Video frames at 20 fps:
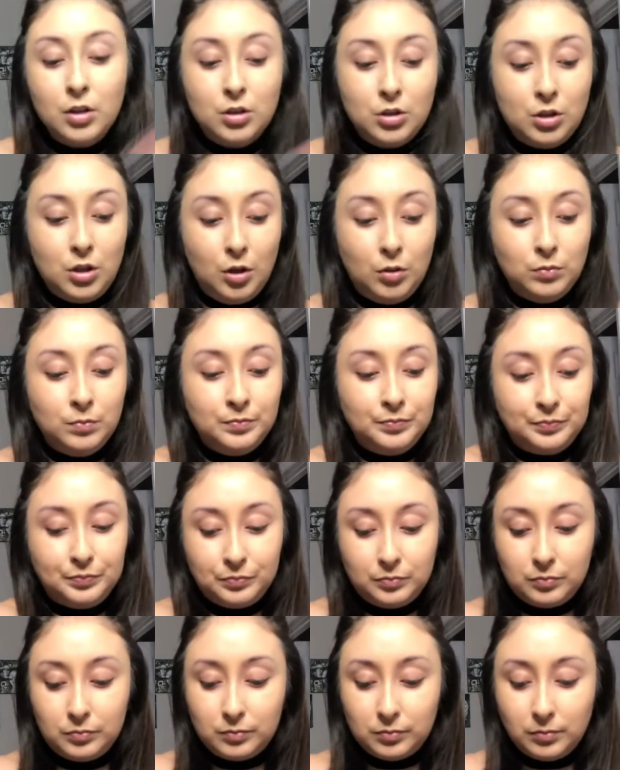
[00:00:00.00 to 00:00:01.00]
So
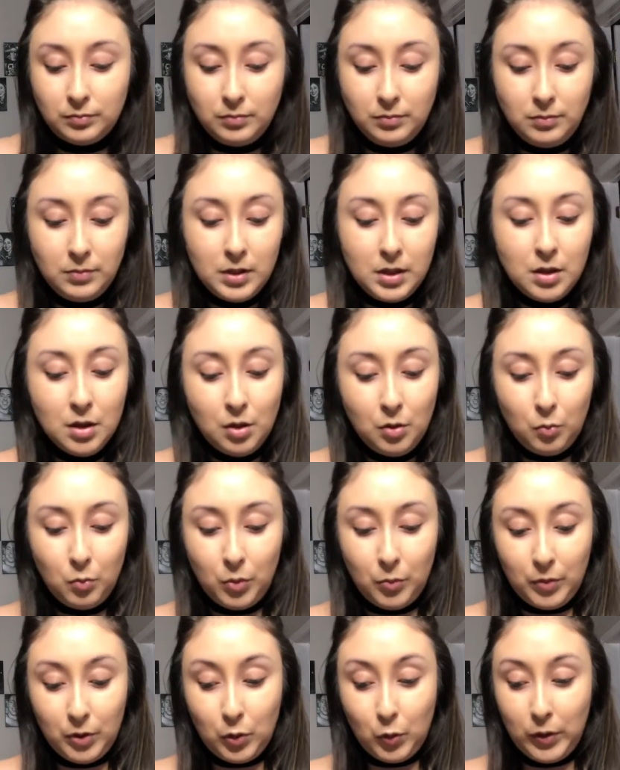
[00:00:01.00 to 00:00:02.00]

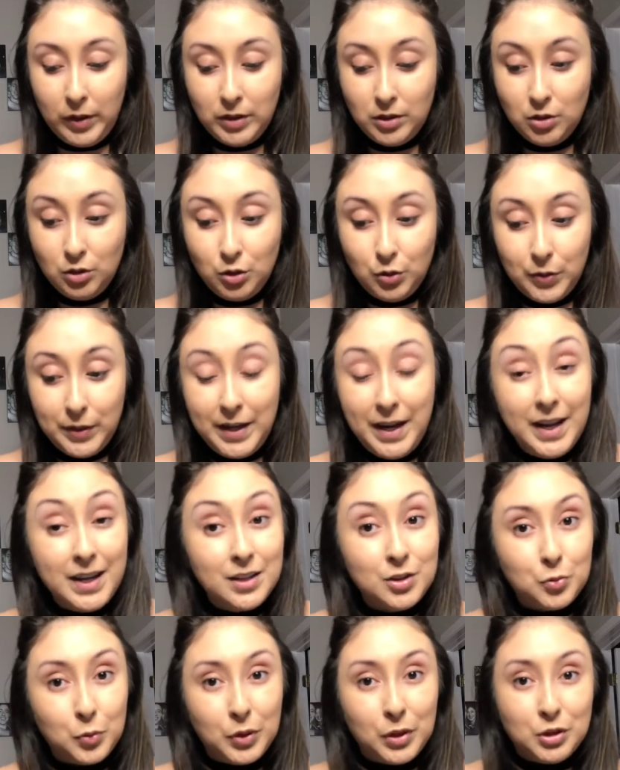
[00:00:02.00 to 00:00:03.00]
what we're going to do again
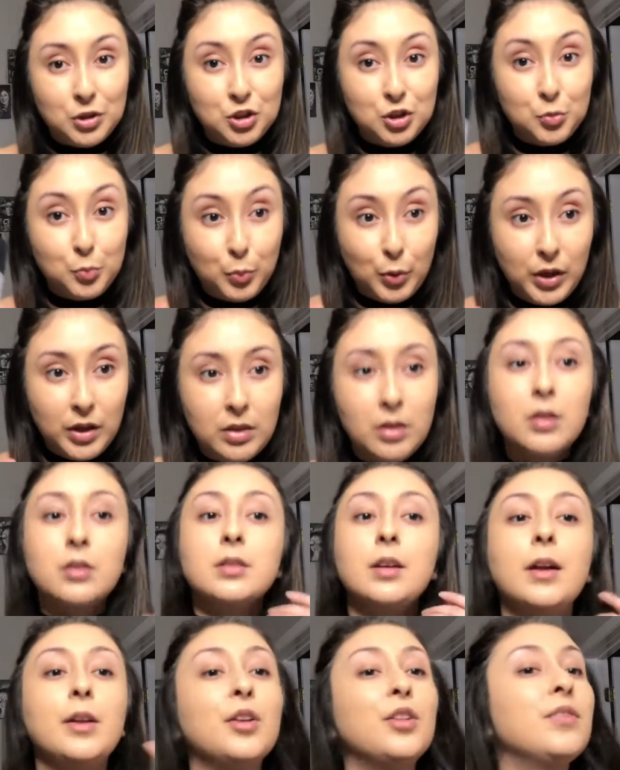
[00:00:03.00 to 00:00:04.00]
is we're going to spray
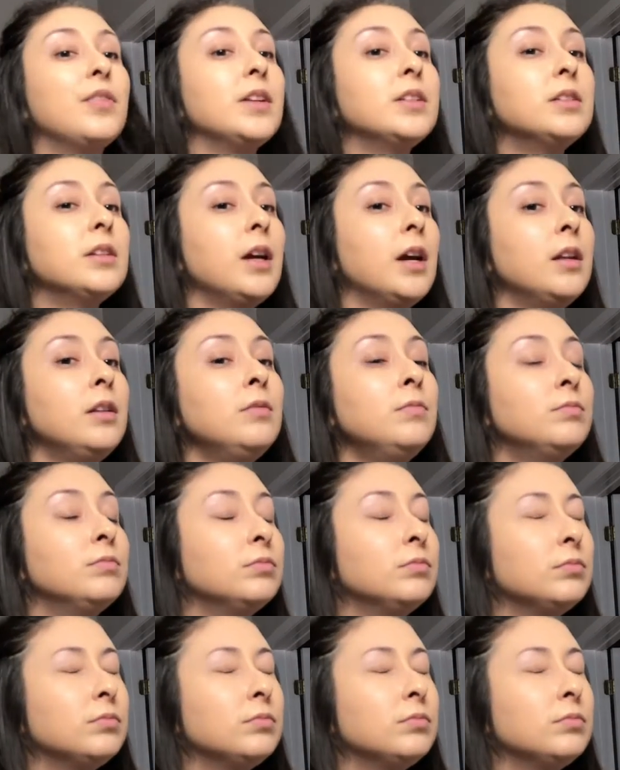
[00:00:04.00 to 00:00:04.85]
this on our face again.